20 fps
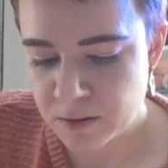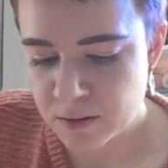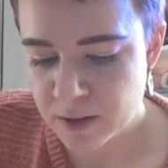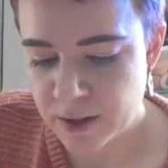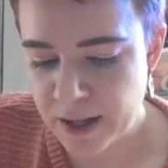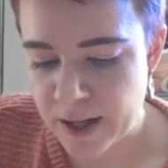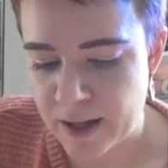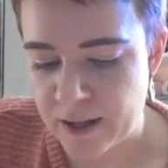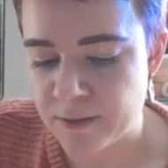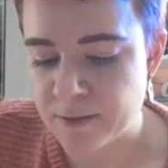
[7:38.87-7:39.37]

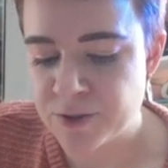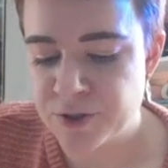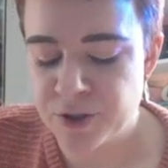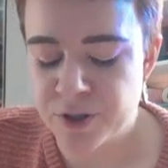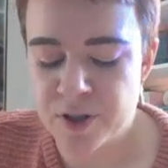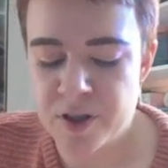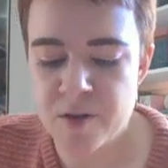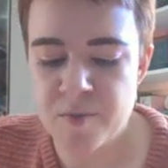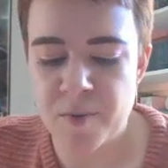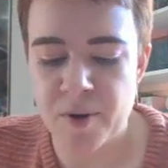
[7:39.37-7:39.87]
Okay,
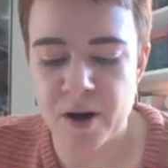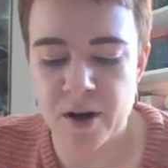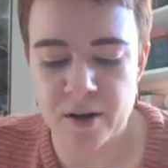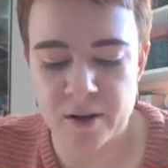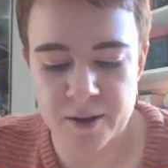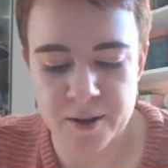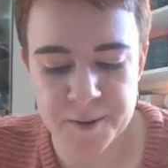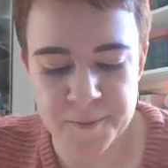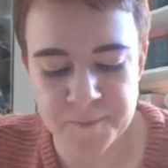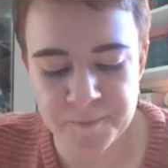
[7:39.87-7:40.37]
turn in the
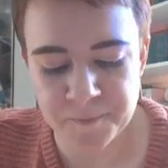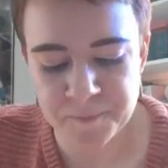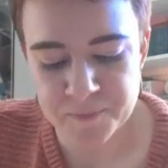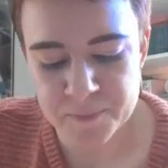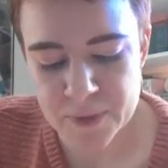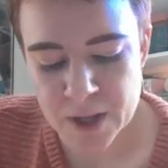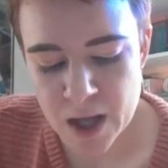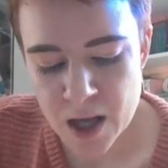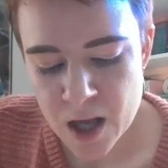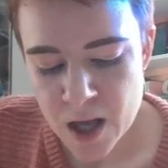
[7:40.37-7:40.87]
park.
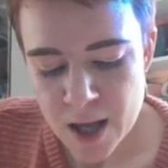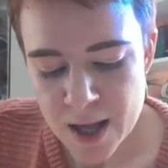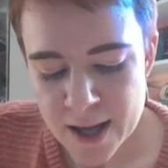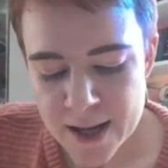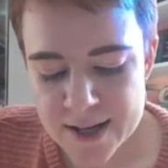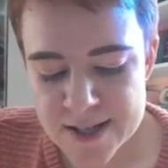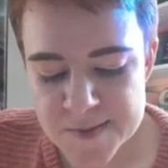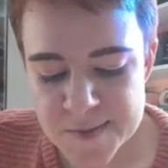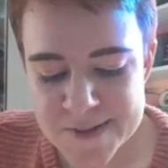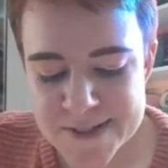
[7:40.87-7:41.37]

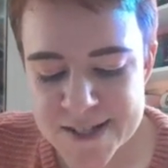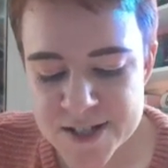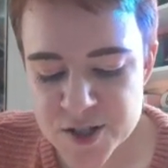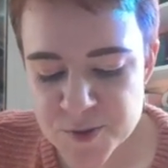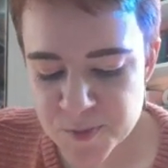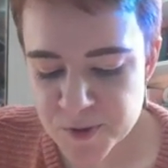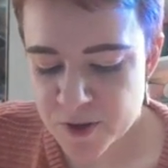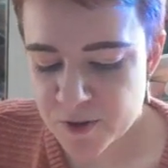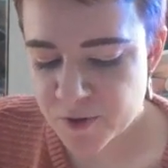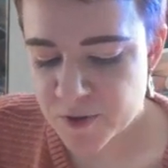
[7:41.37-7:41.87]
It has been such a
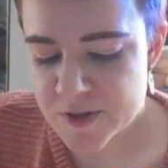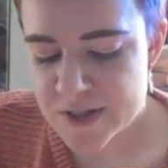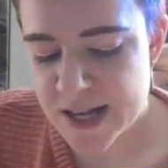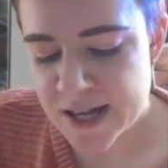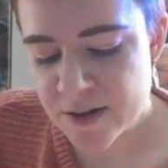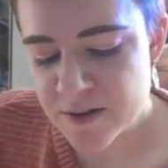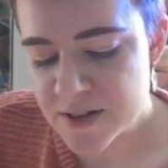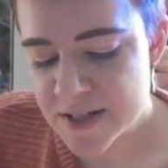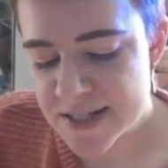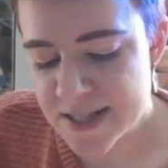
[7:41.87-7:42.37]
beautiful day,
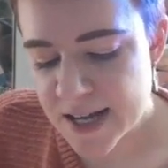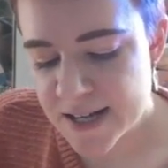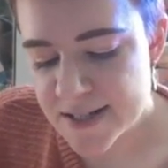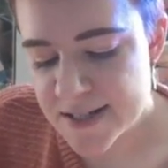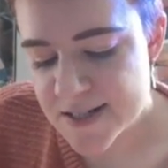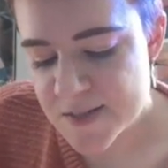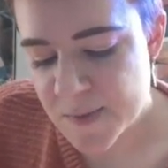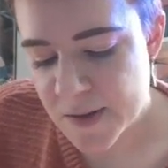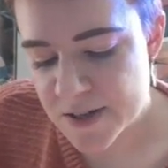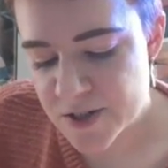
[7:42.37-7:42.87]
you decide to
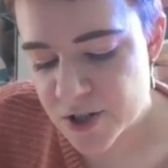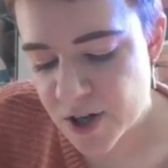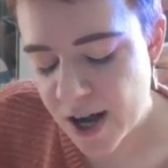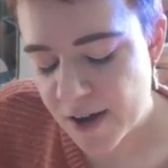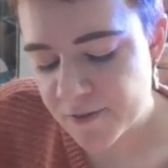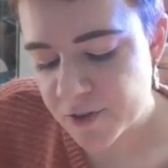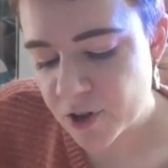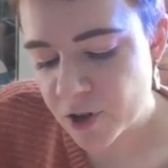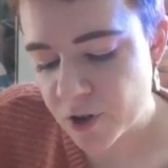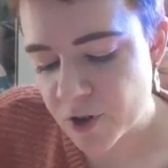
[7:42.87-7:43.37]
spend your
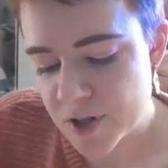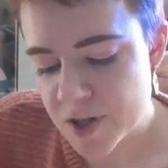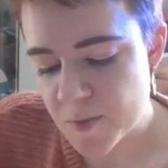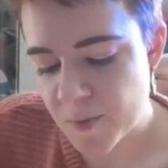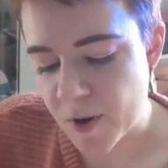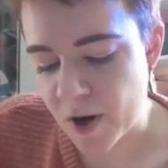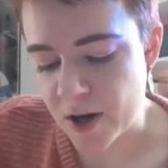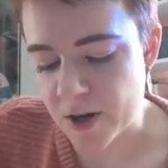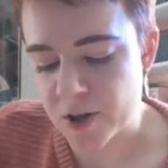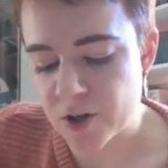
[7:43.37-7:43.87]
afternoon in the
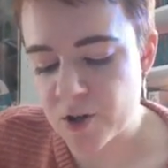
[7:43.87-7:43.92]
park.